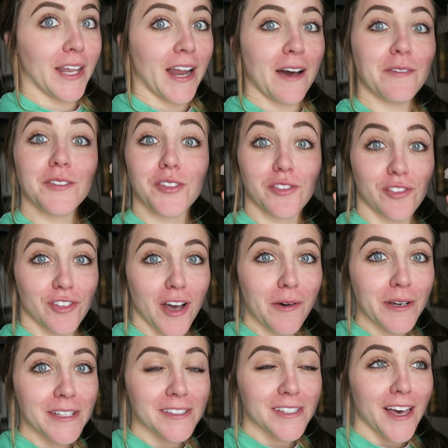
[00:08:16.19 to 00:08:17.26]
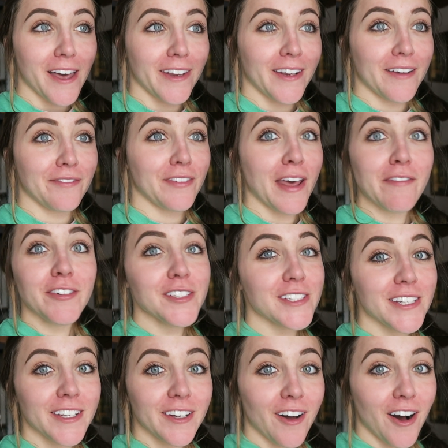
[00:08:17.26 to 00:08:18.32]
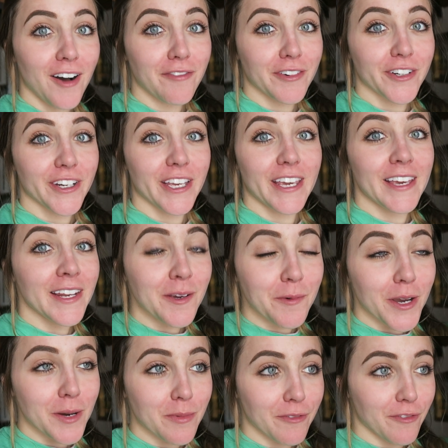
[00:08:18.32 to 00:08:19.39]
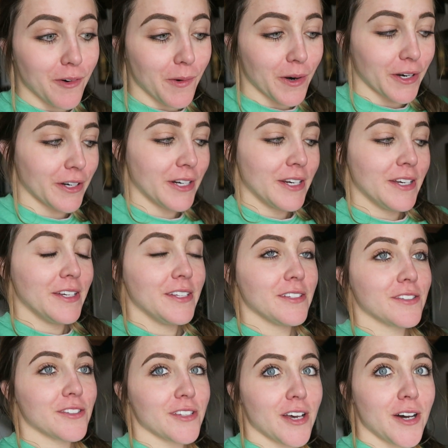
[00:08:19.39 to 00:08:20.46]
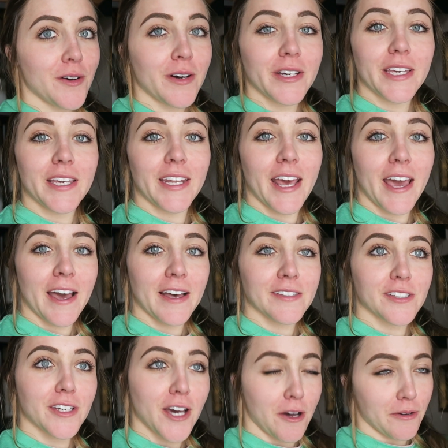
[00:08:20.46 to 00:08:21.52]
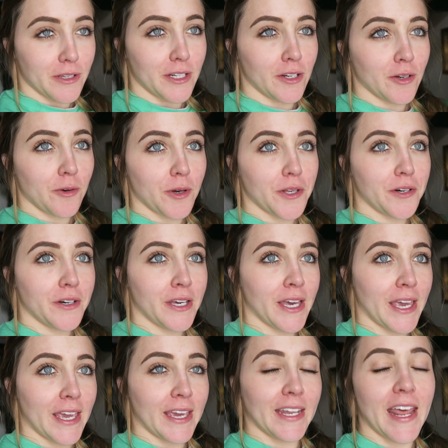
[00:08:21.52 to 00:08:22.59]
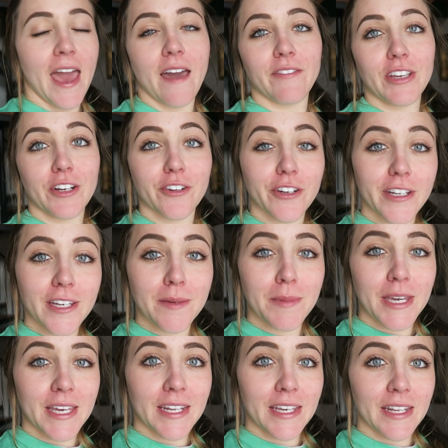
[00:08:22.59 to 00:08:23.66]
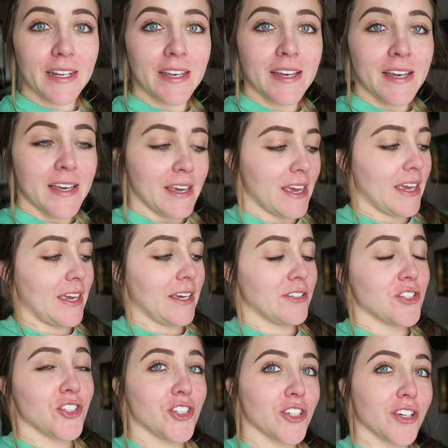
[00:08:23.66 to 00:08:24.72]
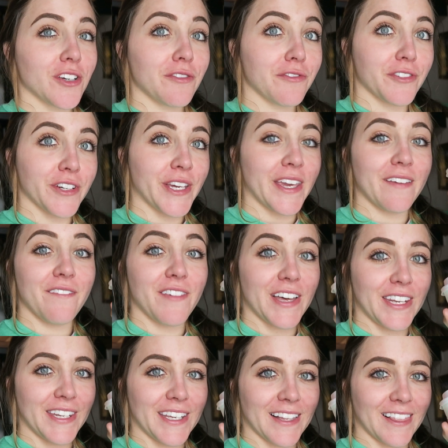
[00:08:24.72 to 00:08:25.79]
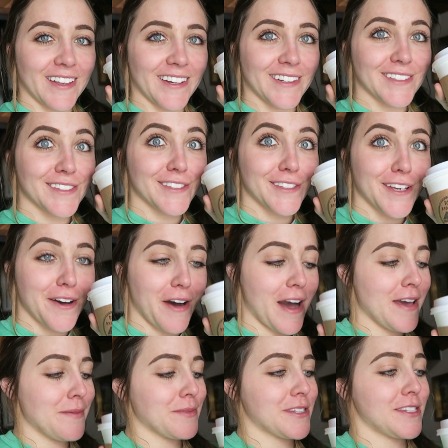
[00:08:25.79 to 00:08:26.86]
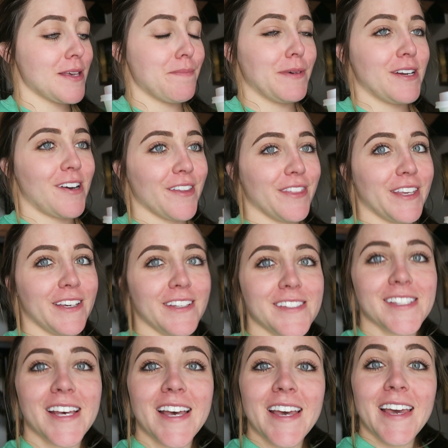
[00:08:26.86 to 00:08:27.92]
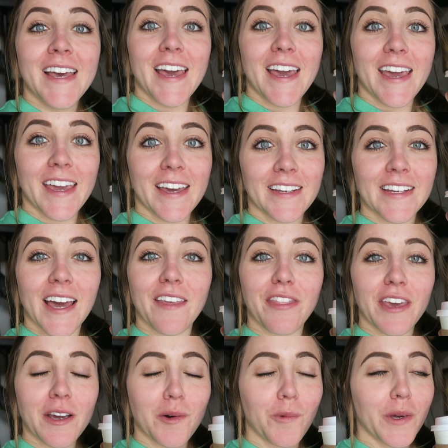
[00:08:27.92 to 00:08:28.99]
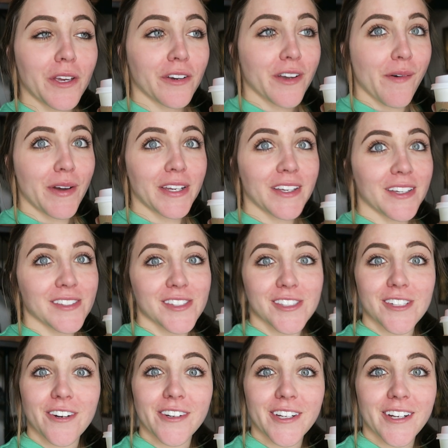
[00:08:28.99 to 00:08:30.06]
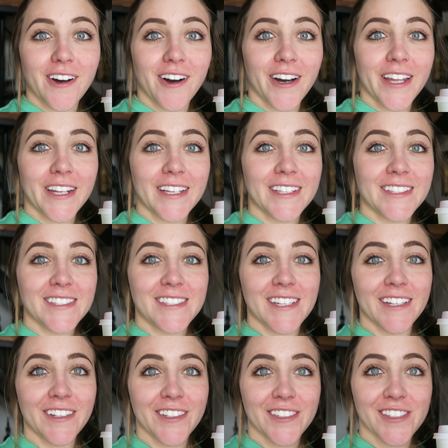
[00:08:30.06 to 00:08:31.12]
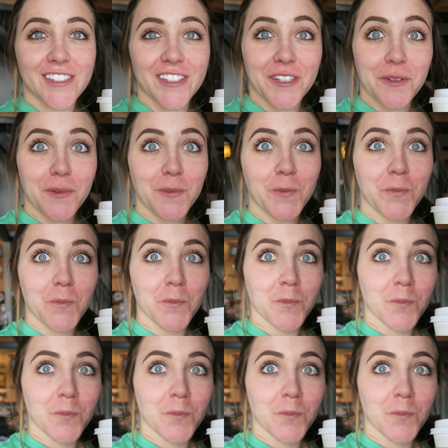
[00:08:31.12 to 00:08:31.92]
And I was so excited. I've never seen it offered anywhere before. So it has coconut oil and heavy cream in it and sugar-free vanilla. So I am sipping on this, and I think we are going to get started on dinner soon.